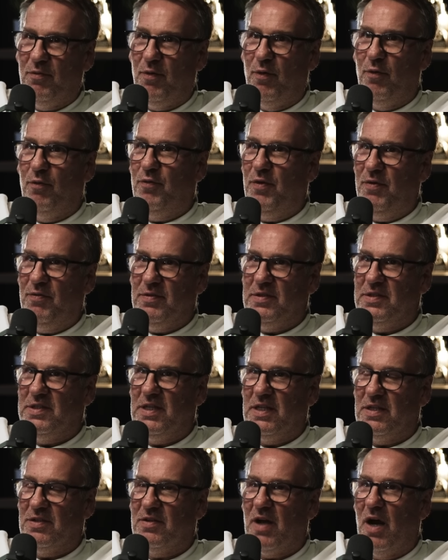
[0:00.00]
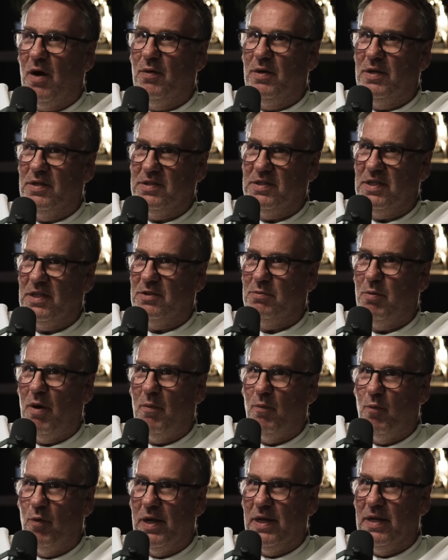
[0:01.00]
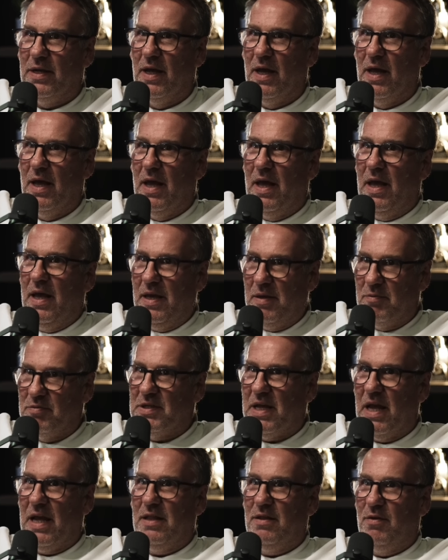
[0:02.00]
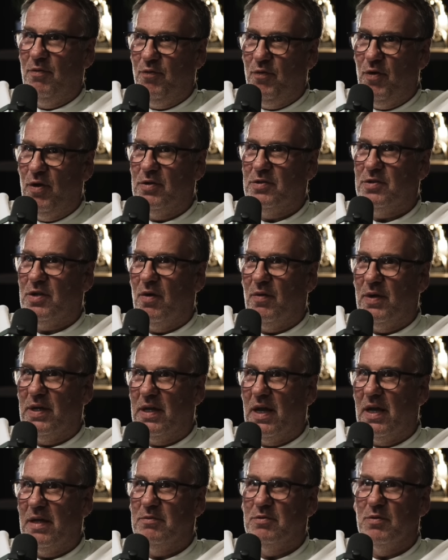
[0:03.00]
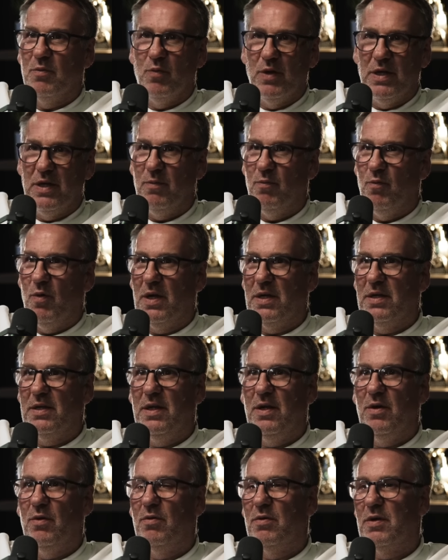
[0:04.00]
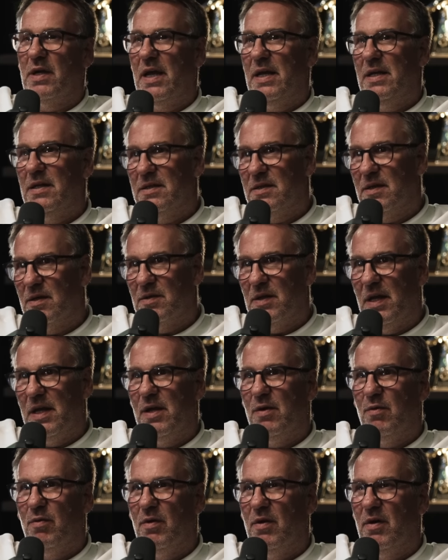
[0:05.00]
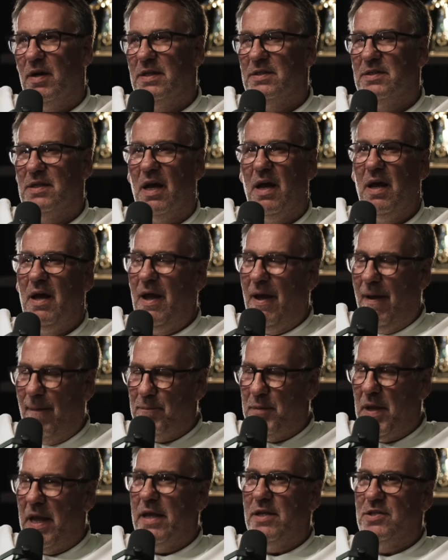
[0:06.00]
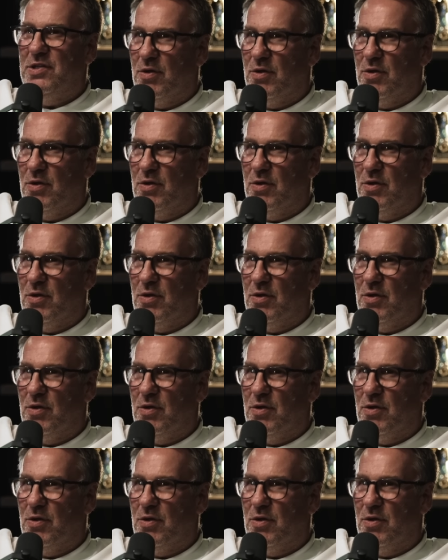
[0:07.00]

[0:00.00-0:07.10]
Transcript: fourth, fifth, and sixth goal and a 6 1 win. He was getting the first goal in games and winning 1 0 or getting the equaliser. He